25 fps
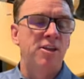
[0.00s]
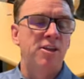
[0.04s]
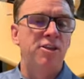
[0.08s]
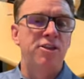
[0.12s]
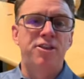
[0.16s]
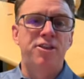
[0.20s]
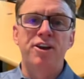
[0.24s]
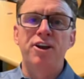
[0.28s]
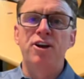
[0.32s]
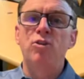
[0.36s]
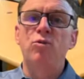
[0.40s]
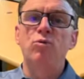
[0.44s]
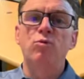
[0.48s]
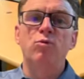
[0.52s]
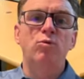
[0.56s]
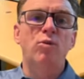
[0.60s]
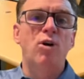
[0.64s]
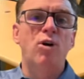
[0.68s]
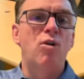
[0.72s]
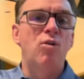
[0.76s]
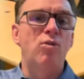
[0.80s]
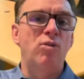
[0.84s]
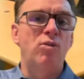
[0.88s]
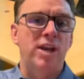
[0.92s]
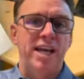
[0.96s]
They're
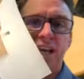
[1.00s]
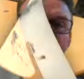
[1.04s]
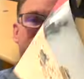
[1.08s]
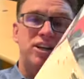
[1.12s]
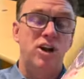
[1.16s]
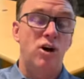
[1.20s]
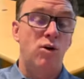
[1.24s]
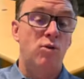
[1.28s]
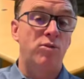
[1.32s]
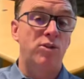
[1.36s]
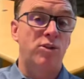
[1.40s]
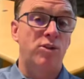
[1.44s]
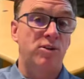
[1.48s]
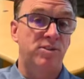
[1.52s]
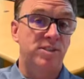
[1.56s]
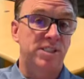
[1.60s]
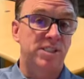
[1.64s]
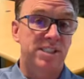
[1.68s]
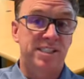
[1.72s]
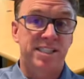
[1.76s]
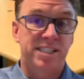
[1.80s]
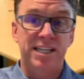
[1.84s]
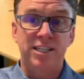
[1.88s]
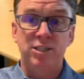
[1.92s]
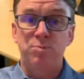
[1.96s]
rolling. They know the
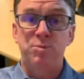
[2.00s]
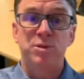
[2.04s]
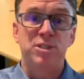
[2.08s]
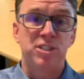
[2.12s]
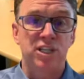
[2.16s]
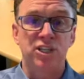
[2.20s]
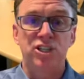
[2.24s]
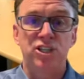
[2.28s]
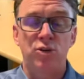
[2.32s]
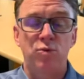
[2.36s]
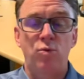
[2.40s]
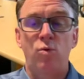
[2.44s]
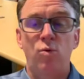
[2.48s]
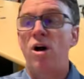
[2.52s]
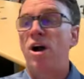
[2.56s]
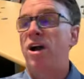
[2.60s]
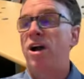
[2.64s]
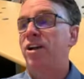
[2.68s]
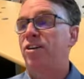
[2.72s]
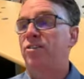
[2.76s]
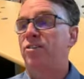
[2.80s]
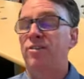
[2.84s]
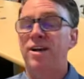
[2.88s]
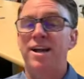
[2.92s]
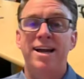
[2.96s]
six position
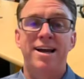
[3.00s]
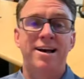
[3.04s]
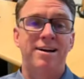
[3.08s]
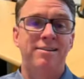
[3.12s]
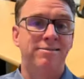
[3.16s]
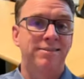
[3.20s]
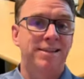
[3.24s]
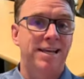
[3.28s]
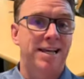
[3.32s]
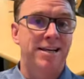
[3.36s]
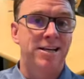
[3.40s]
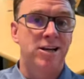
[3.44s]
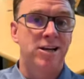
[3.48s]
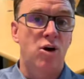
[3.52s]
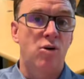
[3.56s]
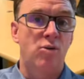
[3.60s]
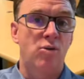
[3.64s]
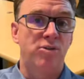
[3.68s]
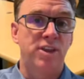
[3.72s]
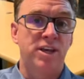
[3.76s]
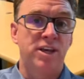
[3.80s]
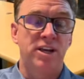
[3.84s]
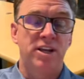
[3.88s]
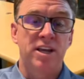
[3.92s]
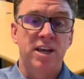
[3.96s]
walk around. They know
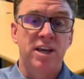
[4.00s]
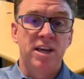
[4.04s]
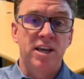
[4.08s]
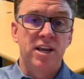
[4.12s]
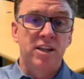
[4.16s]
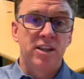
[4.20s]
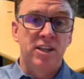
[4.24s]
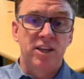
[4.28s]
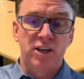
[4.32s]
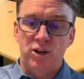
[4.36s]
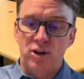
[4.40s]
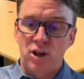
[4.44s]
the yeah.